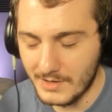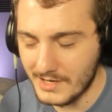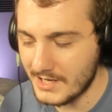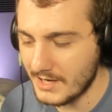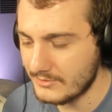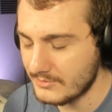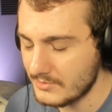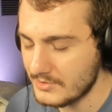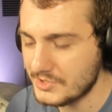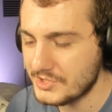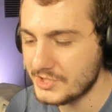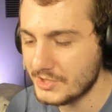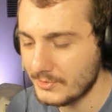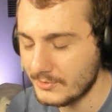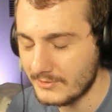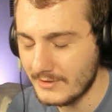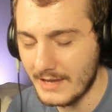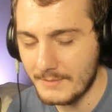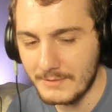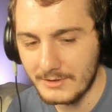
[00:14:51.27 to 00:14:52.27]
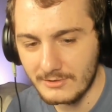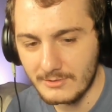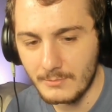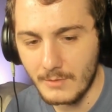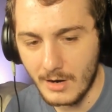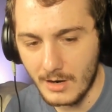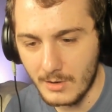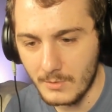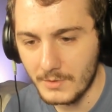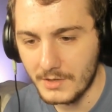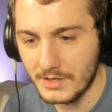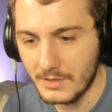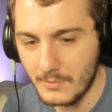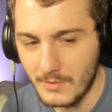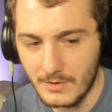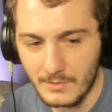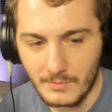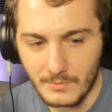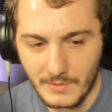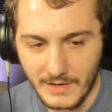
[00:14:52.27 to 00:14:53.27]
We're going to do the Shoe segment tomorrow. We're
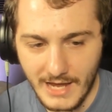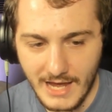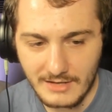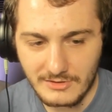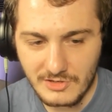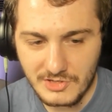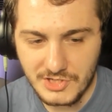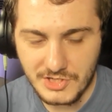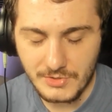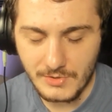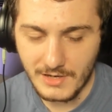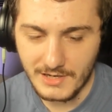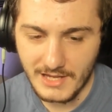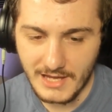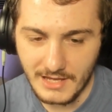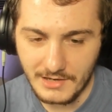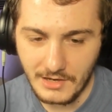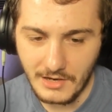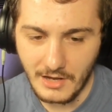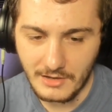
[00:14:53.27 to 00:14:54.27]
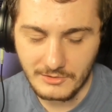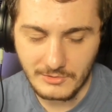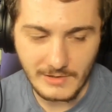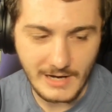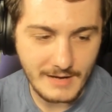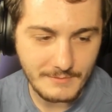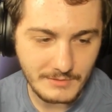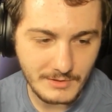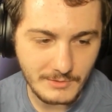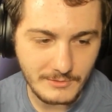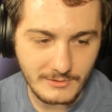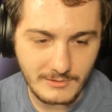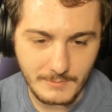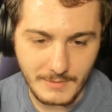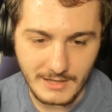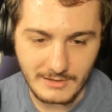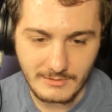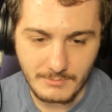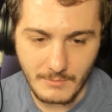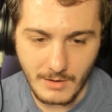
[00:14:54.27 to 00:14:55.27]
going to react to Shoe on Head and Hunter
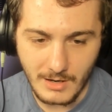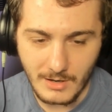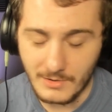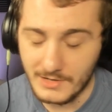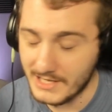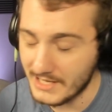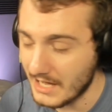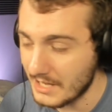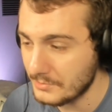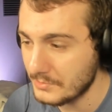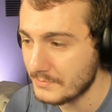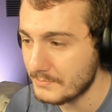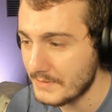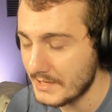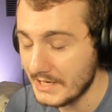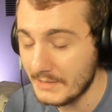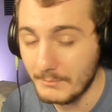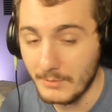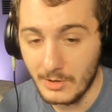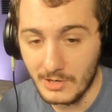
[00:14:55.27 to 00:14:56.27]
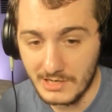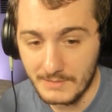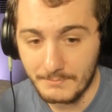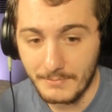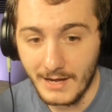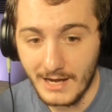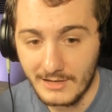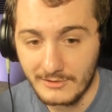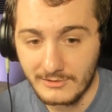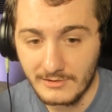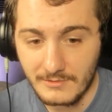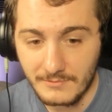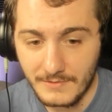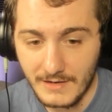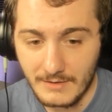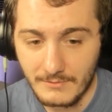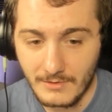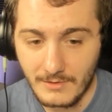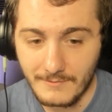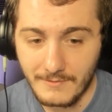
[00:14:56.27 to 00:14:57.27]
Avalon's debate tomorrow. And I got to admit, I'm already biased
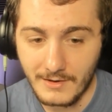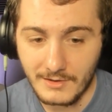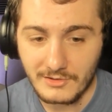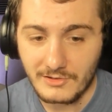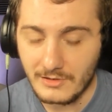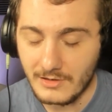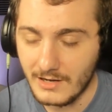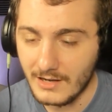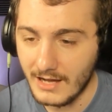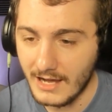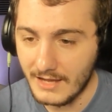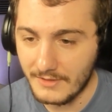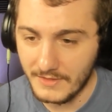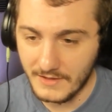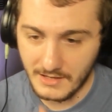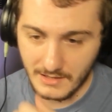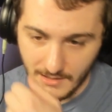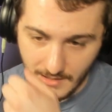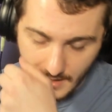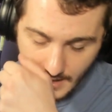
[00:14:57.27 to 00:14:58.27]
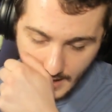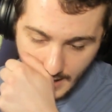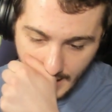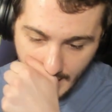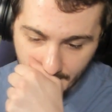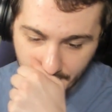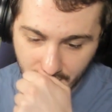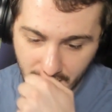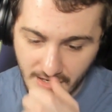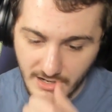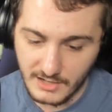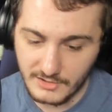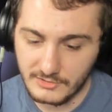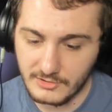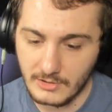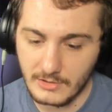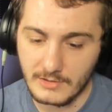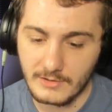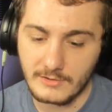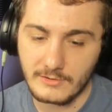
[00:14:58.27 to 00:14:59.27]
in favor of Hunter. I think
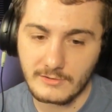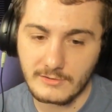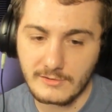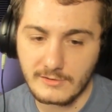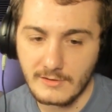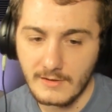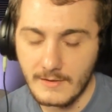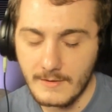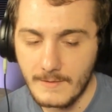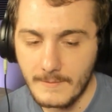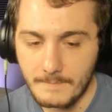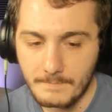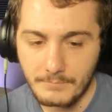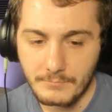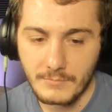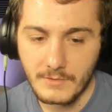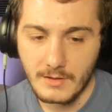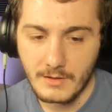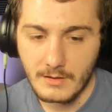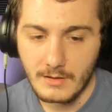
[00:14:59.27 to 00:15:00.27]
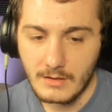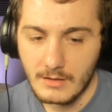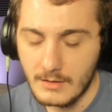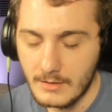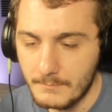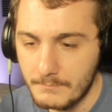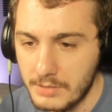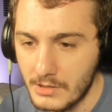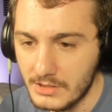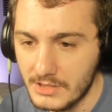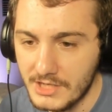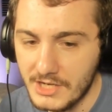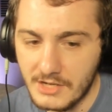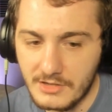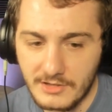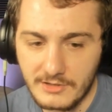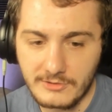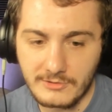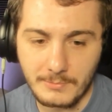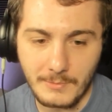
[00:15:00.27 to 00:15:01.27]
Hunter is
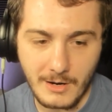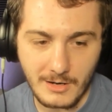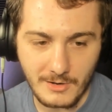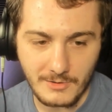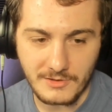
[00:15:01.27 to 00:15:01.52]
politically